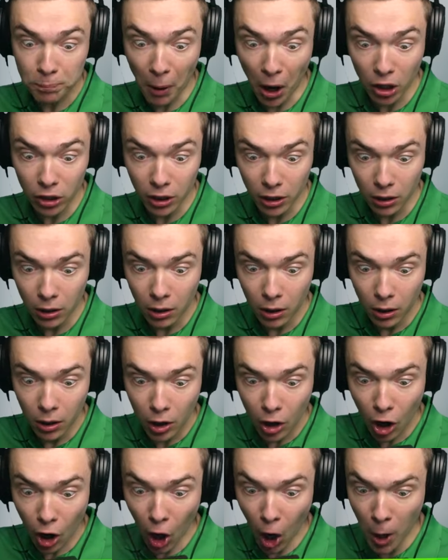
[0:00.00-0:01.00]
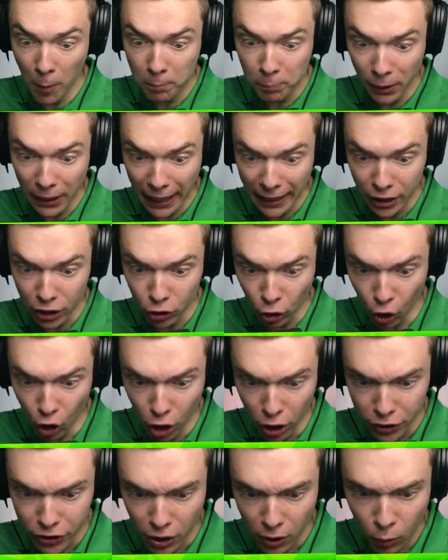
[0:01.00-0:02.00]
bunker? On planet
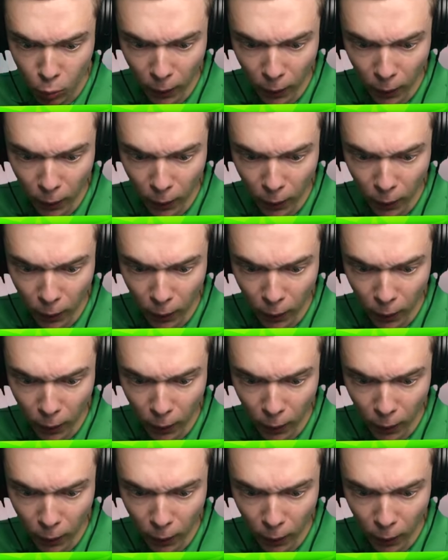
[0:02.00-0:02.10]
Earth?